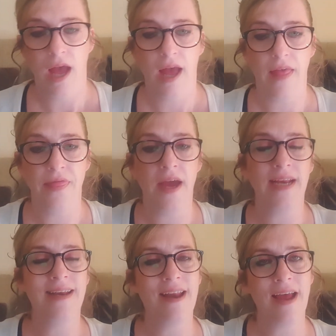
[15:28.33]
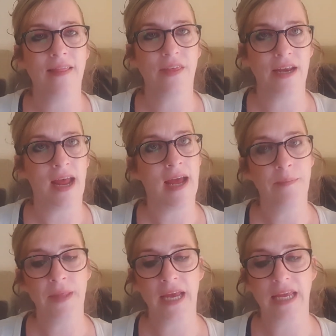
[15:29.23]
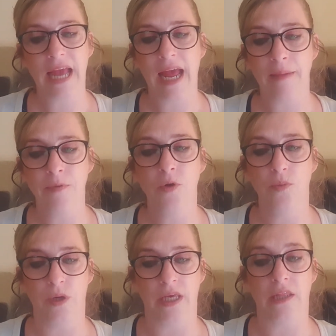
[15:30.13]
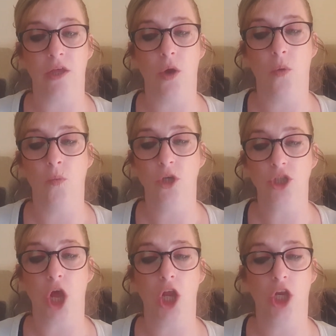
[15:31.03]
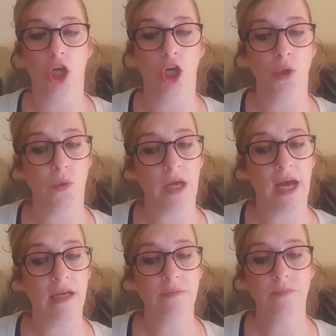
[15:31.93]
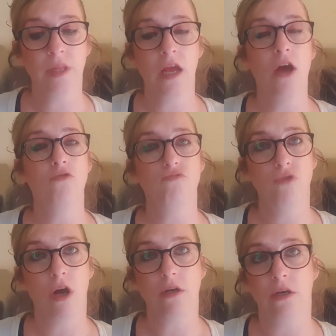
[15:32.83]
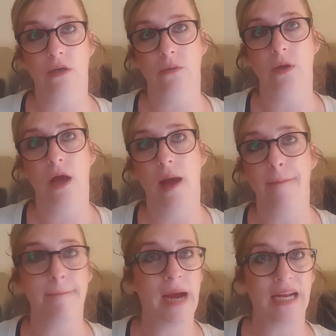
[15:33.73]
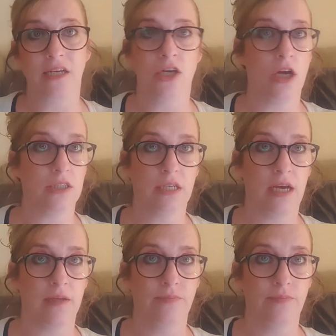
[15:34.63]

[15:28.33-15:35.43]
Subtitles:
And the name they came up with was Luka Rocco Magnotta.